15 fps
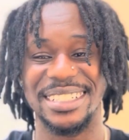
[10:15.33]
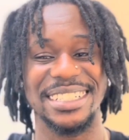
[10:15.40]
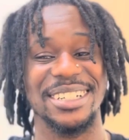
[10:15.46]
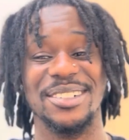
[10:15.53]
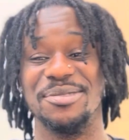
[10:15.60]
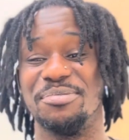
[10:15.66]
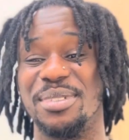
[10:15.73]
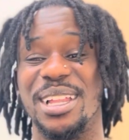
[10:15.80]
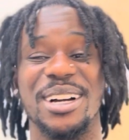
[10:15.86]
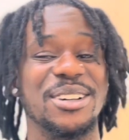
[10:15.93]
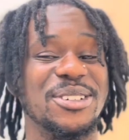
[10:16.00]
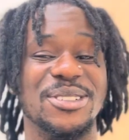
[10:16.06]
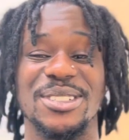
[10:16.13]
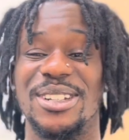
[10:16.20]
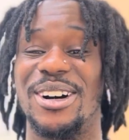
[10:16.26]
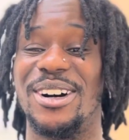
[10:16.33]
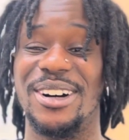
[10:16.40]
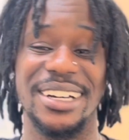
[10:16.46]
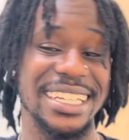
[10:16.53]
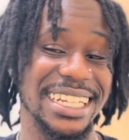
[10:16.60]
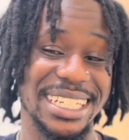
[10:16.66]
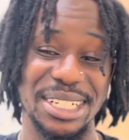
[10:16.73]
Yo, Blanco is
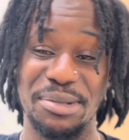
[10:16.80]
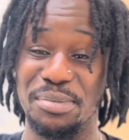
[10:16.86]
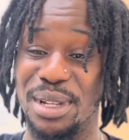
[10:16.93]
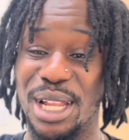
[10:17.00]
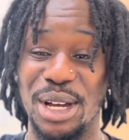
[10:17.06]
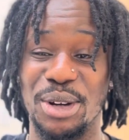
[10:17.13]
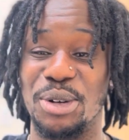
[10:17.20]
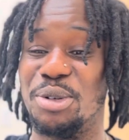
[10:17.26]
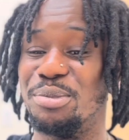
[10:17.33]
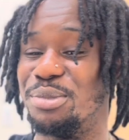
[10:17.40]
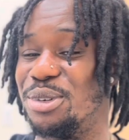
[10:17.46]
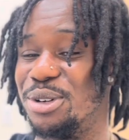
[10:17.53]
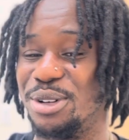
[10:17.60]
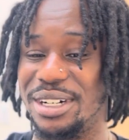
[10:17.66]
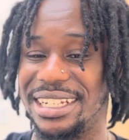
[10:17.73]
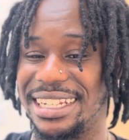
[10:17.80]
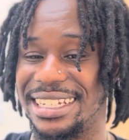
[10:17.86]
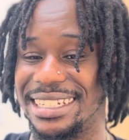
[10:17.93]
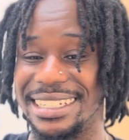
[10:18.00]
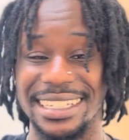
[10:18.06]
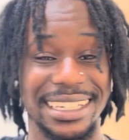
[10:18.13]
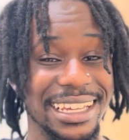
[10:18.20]
hard, nigga. Blanco born,
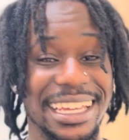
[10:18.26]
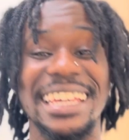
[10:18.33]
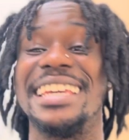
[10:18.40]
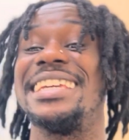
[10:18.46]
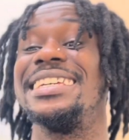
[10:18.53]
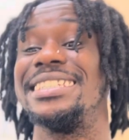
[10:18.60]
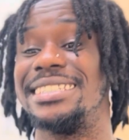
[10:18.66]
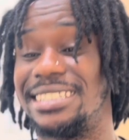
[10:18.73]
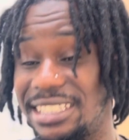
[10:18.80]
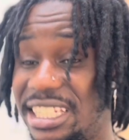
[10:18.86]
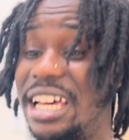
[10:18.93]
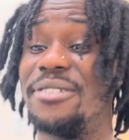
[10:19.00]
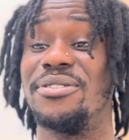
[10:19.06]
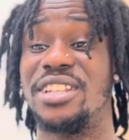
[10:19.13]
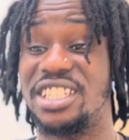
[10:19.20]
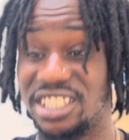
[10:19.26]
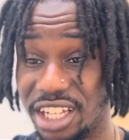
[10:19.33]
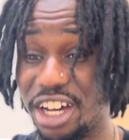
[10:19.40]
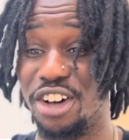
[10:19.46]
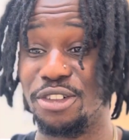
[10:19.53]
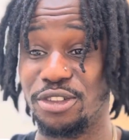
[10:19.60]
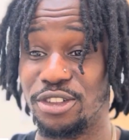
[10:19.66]
nigga. He's definitely
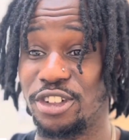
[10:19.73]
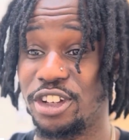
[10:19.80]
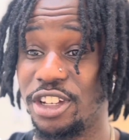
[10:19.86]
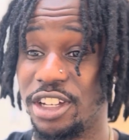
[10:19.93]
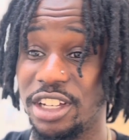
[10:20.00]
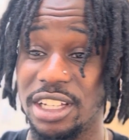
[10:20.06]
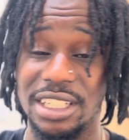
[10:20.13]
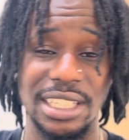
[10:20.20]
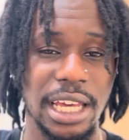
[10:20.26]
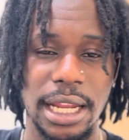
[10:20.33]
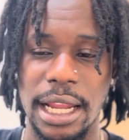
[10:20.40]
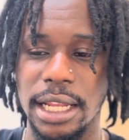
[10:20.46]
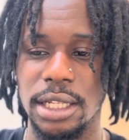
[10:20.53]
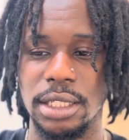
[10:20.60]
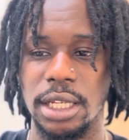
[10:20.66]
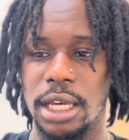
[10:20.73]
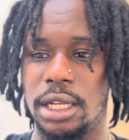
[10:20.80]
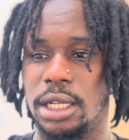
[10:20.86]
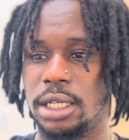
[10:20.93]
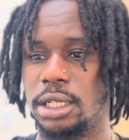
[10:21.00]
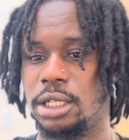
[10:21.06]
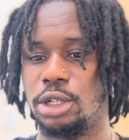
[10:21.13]
tough. 10 out of 10,
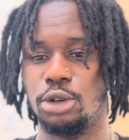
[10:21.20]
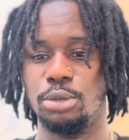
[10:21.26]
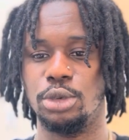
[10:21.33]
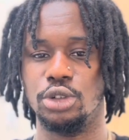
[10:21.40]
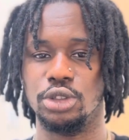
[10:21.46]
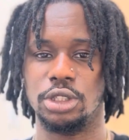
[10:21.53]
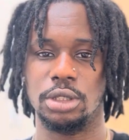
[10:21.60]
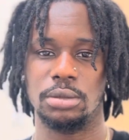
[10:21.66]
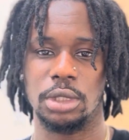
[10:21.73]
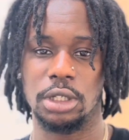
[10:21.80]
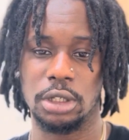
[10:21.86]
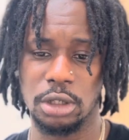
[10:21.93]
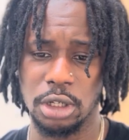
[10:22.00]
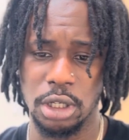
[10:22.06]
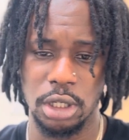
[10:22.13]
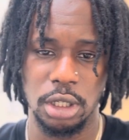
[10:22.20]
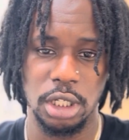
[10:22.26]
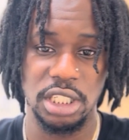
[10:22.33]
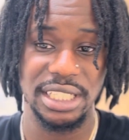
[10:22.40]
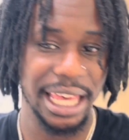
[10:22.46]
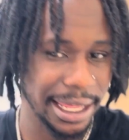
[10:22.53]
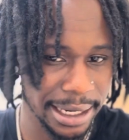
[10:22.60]
nigga. No bullshit, bro.
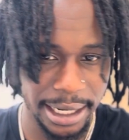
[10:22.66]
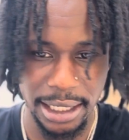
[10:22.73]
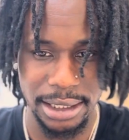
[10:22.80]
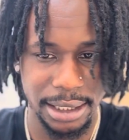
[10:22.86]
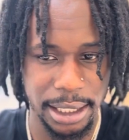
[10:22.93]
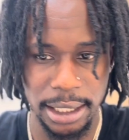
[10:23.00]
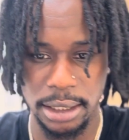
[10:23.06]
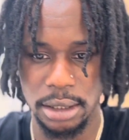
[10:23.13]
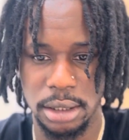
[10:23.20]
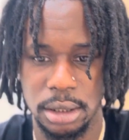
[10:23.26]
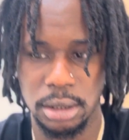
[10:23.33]
10 out of 10.